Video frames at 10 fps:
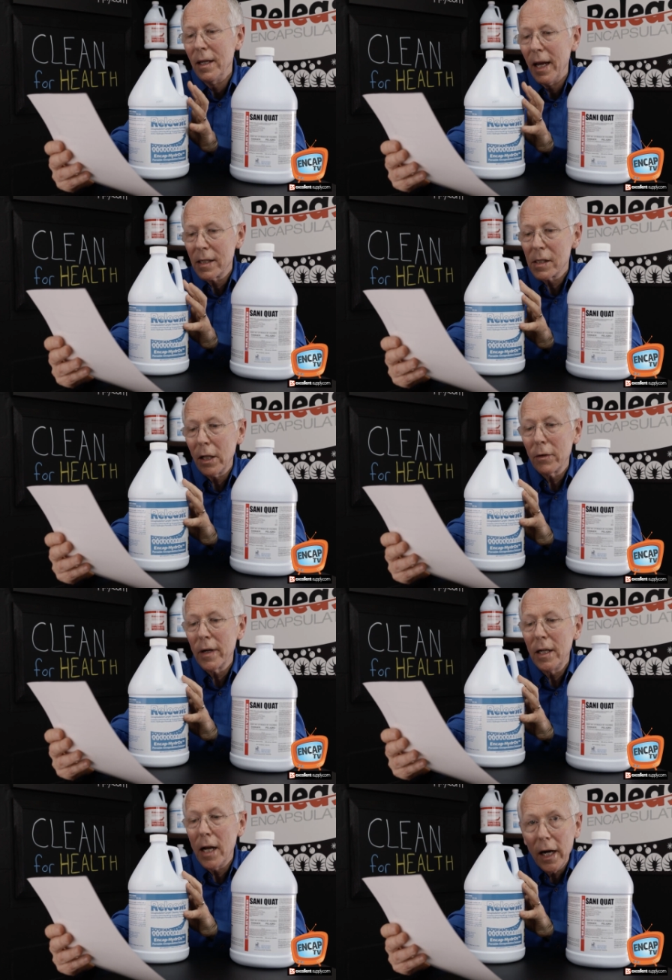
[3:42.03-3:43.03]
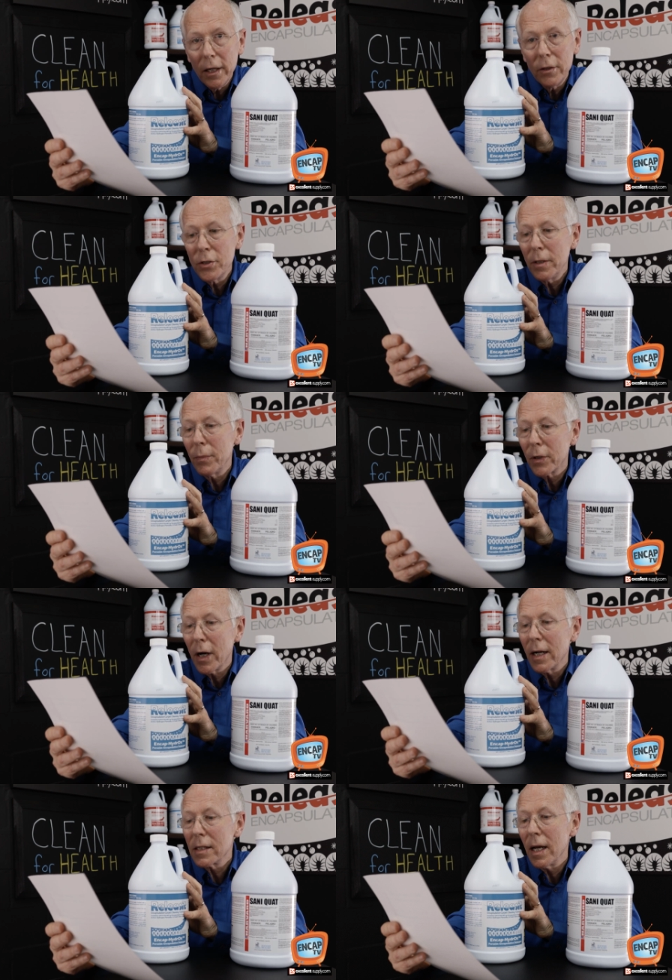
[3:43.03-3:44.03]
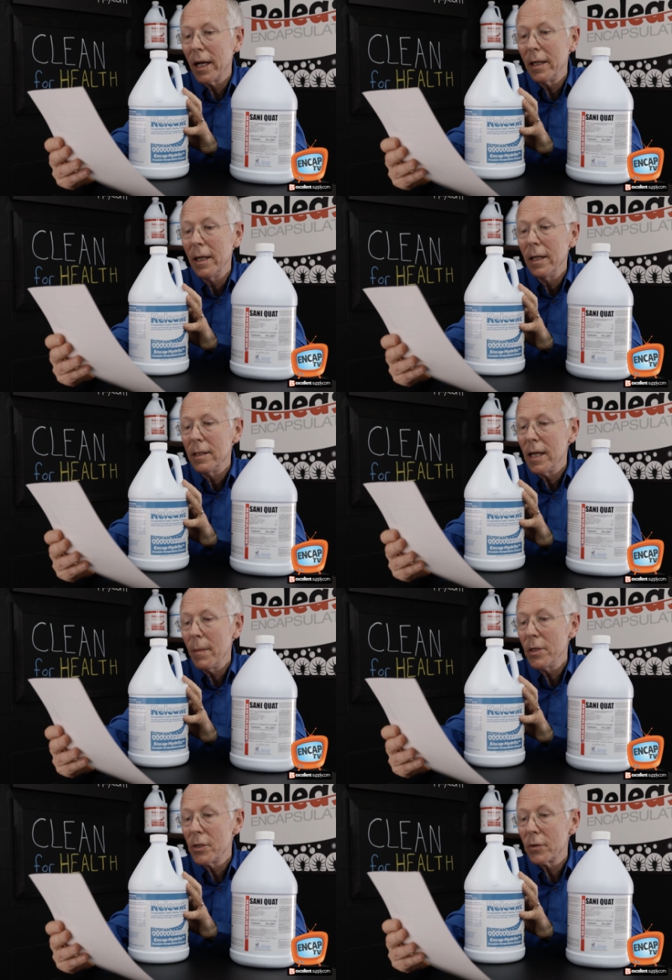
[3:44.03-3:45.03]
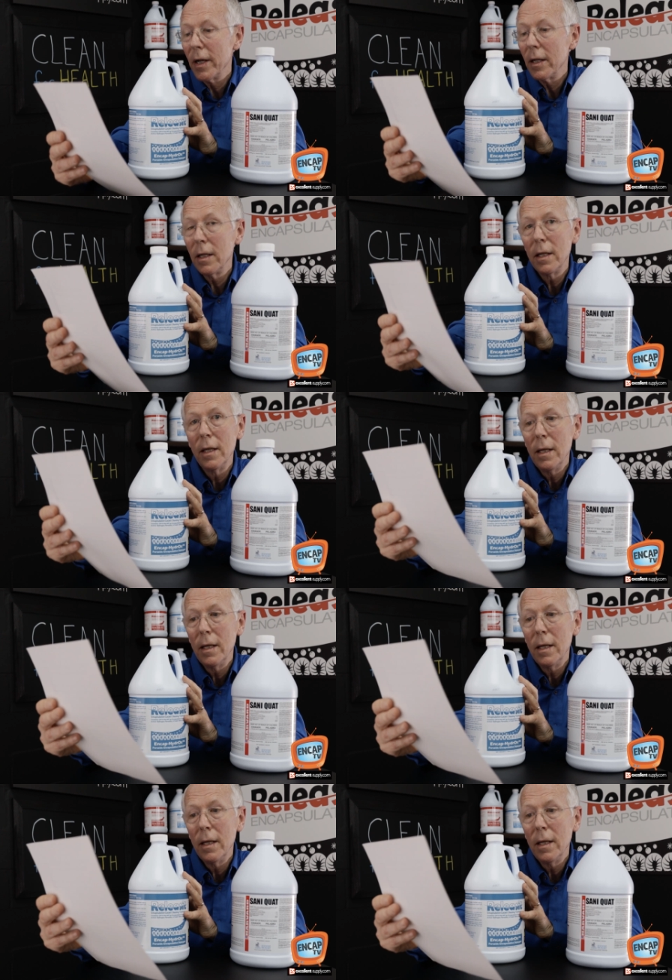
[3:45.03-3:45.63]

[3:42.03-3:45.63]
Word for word: accelerated hydrogen peroxide demonstrated